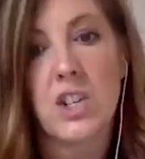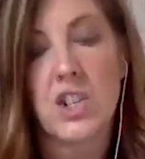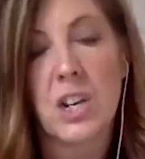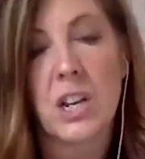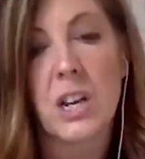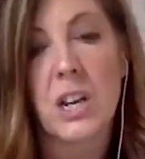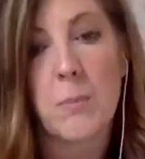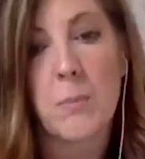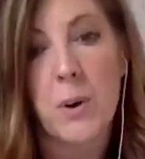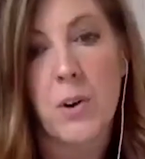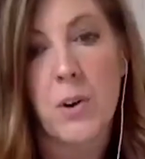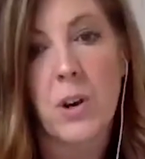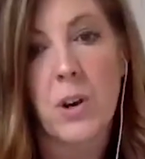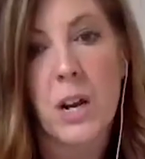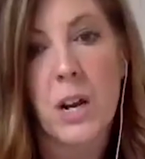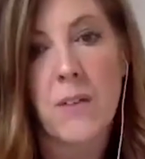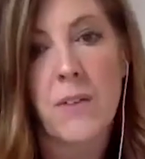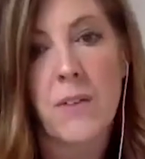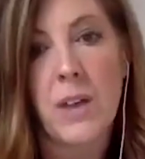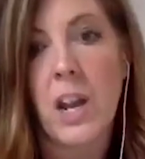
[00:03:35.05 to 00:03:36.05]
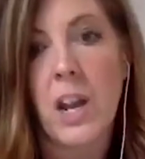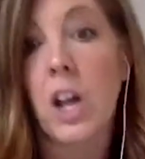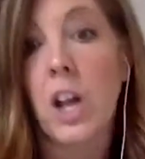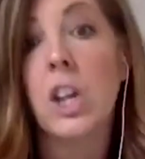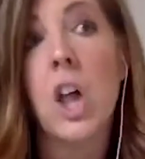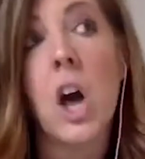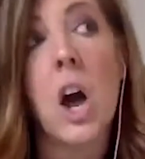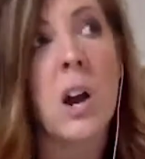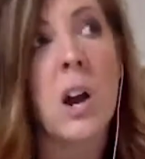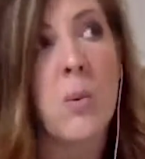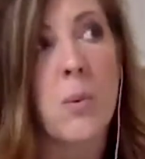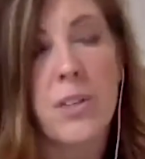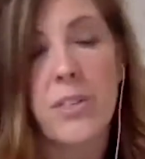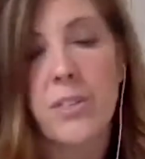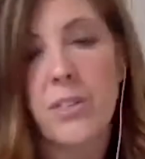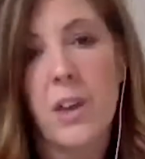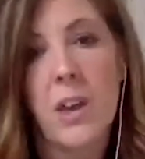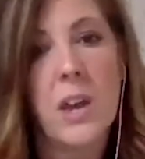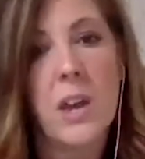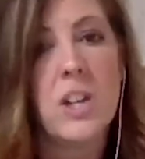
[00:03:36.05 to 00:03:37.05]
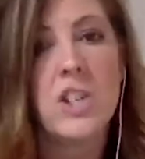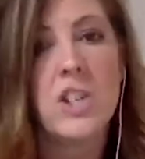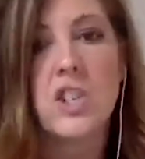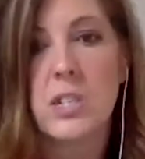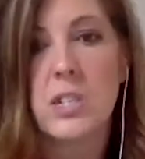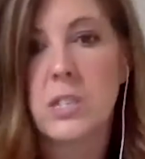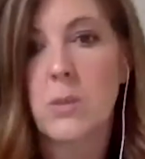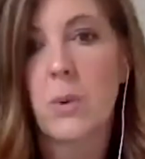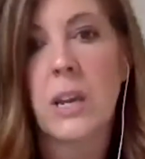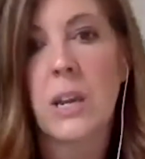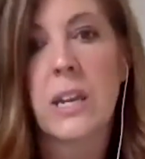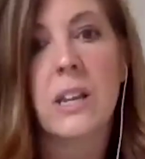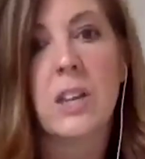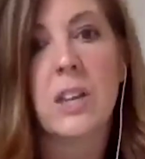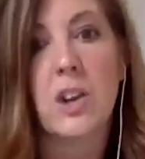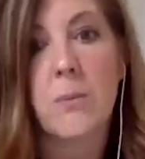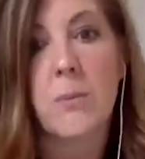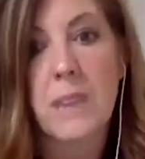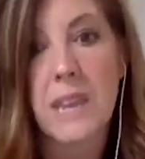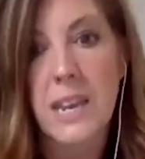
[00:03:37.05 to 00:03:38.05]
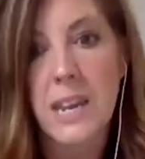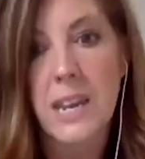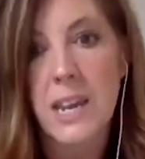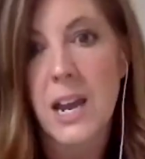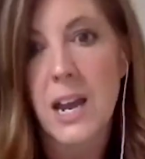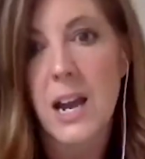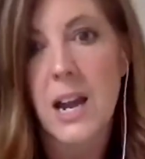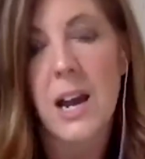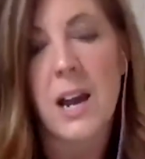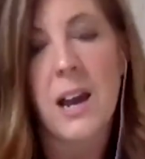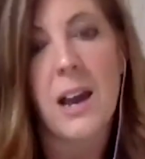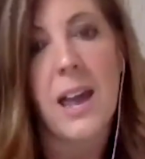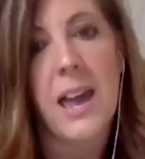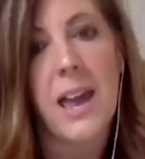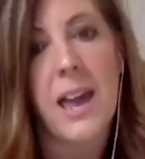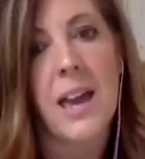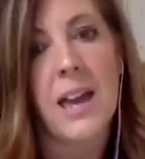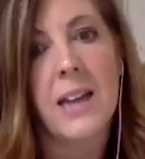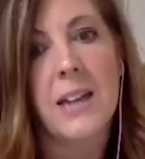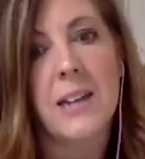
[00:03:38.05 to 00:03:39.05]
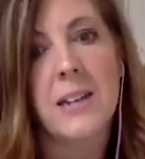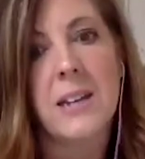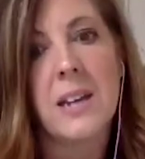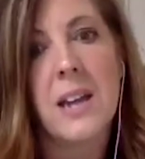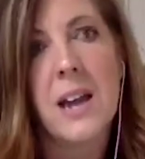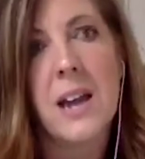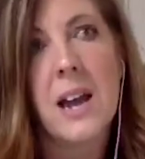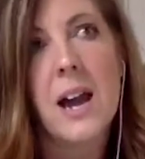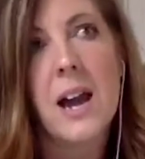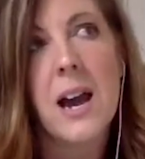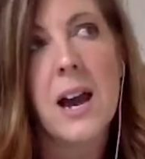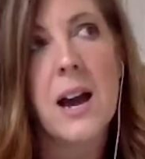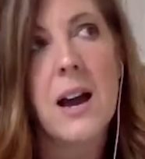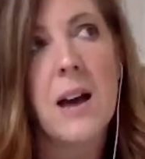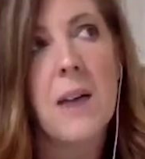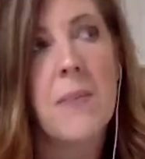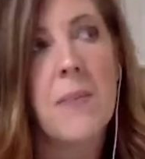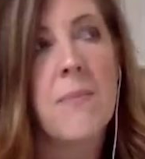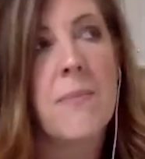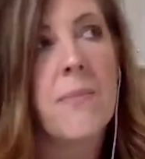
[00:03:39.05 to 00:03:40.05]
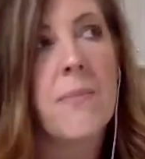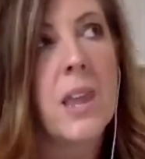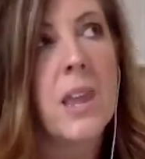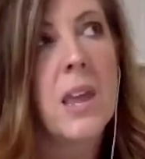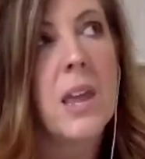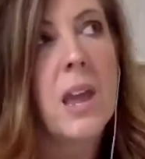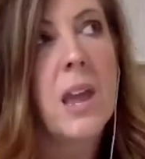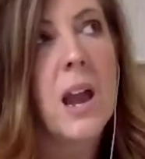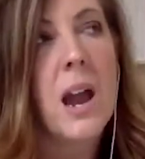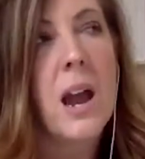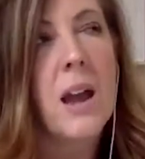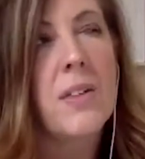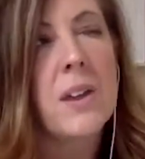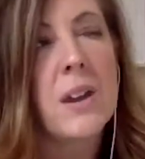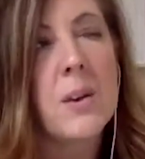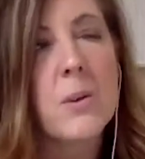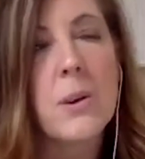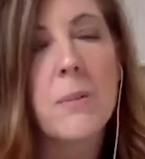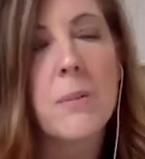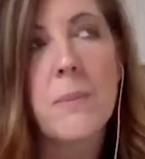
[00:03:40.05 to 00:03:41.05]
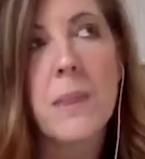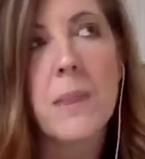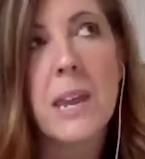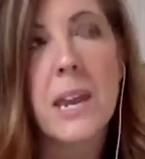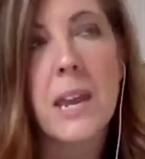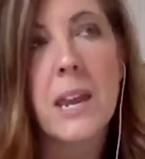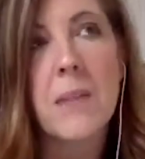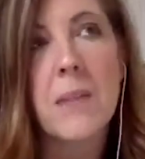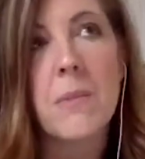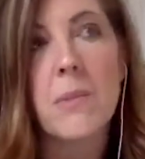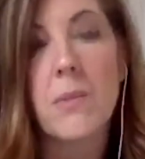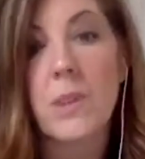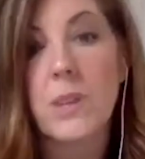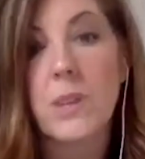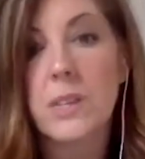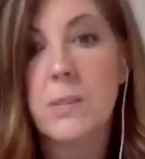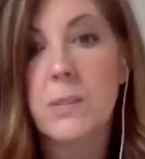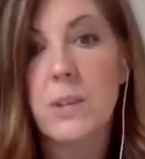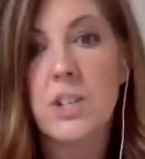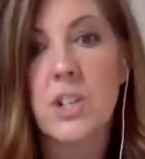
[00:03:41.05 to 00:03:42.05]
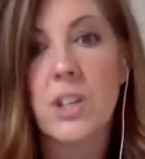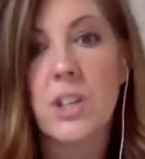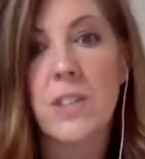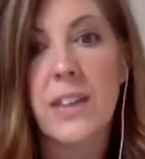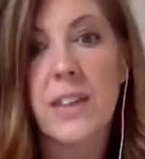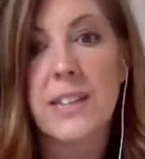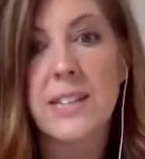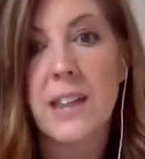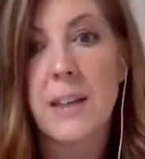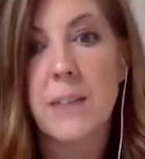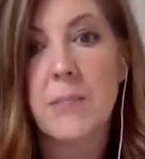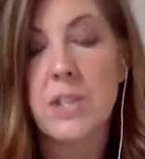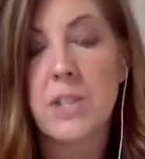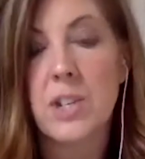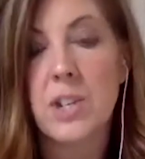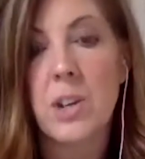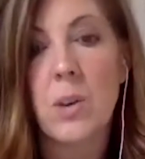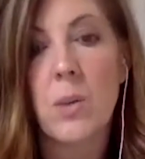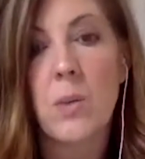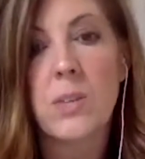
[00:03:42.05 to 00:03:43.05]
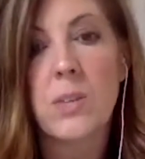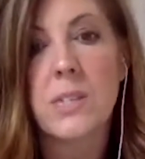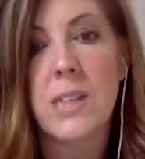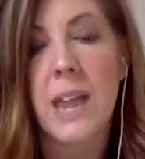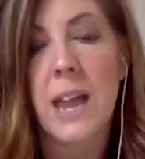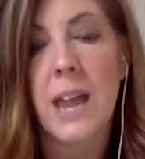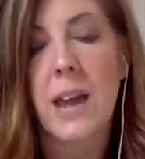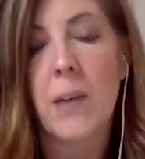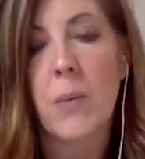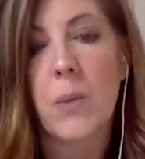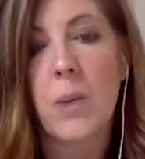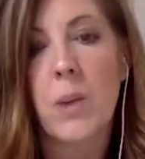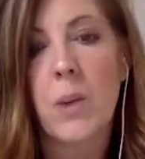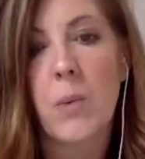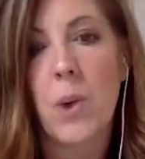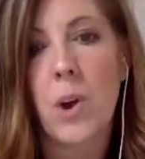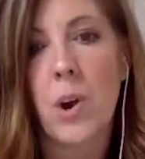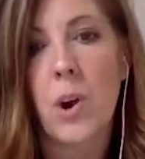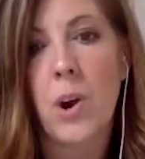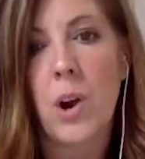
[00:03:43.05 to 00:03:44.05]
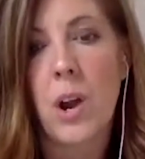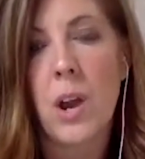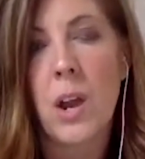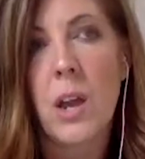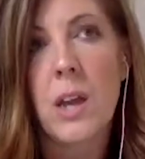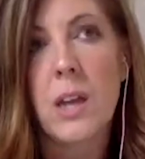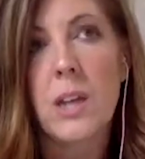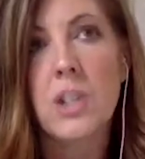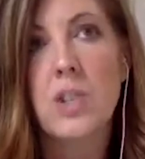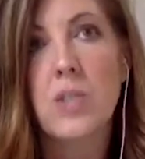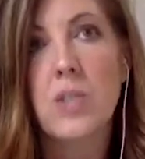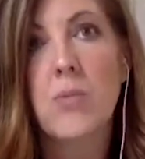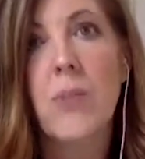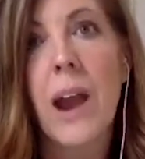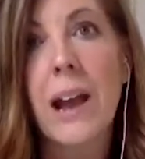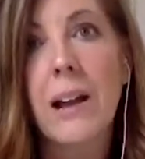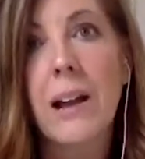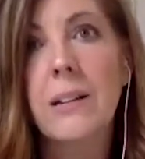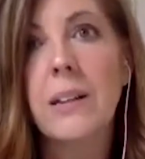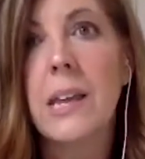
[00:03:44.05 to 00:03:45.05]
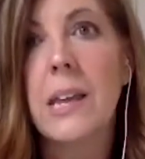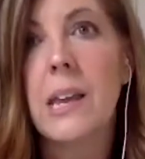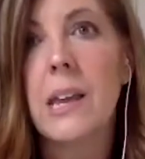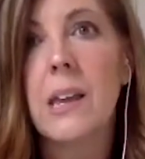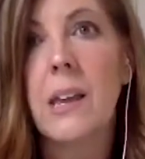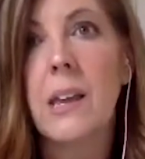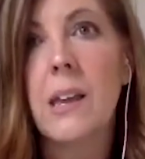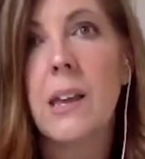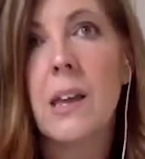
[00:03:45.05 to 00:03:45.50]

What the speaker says: component of it, along with just the regular media. And I think what made Inman really special at that time too was that we were directly